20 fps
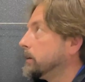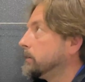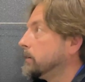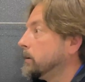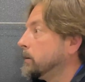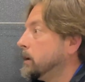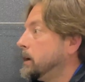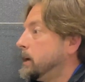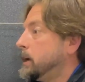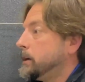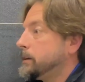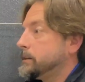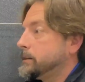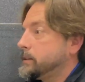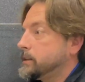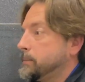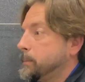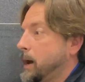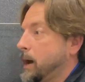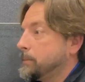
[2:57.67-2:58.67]
So
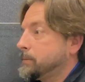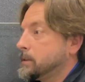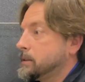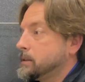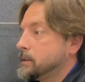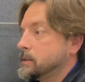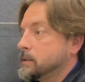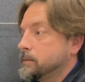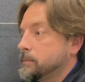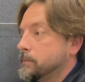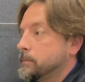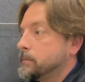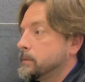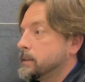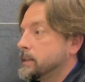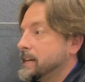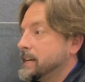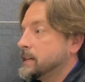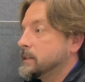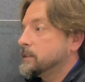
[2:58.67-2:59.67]
just some options and some
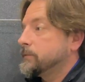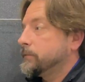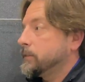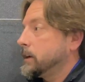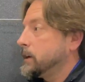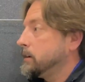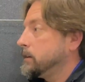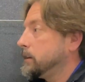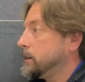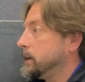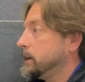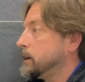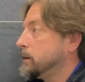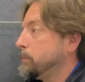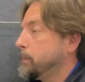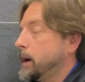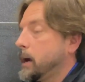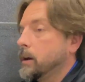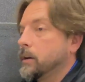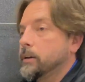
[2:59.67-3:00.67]
things for you to think
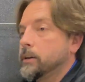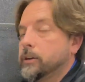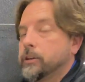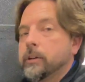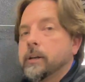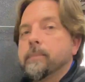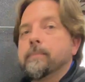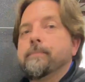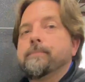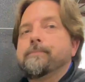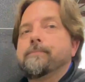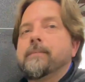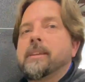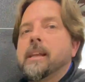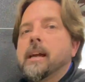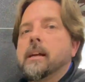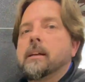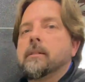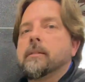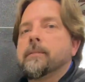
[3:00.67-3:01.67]
about on your trip.
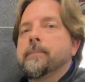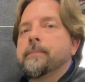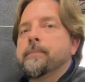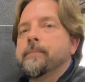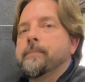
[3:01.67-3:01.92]
Thanks.